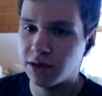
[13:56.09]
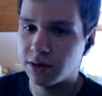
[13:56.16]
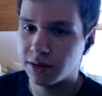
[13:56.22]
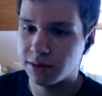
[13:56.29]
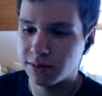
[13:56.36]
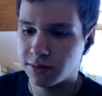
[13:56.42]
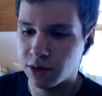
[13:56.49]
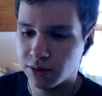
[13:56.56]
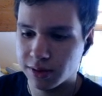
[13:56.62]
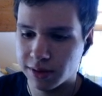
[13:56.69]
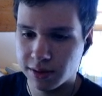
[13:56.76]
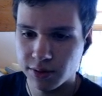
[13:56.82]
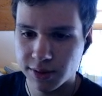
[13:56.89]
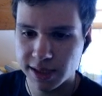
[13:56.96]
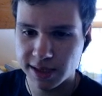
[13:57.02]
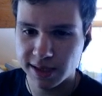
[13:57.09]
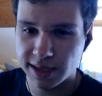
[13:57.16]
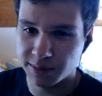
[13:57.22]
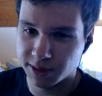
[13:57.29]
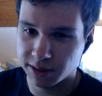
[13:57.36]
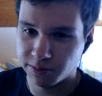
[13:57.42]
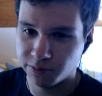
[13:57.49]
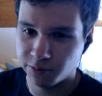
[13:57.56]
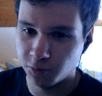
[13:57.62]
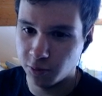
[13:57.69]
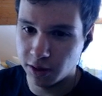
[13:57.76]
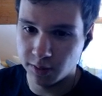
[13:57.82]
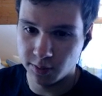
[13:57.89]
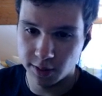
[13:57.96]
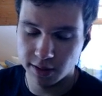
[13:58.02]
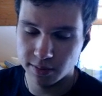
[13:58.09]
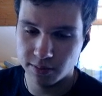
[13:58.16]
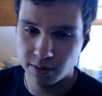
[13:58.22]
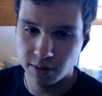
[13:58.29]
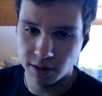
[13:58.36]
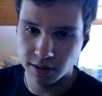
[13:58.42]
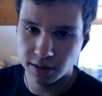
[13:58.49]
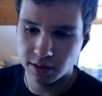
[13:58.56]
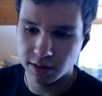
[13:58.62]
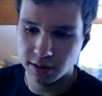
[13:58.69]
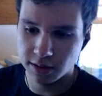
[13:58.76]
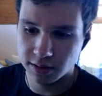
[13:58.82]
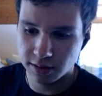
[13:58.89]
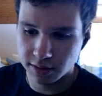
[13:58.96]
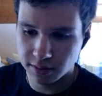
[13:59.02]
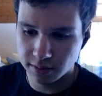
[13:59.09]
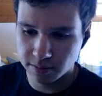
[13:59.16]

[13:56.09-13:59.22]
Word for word: those those those exams are really really important, and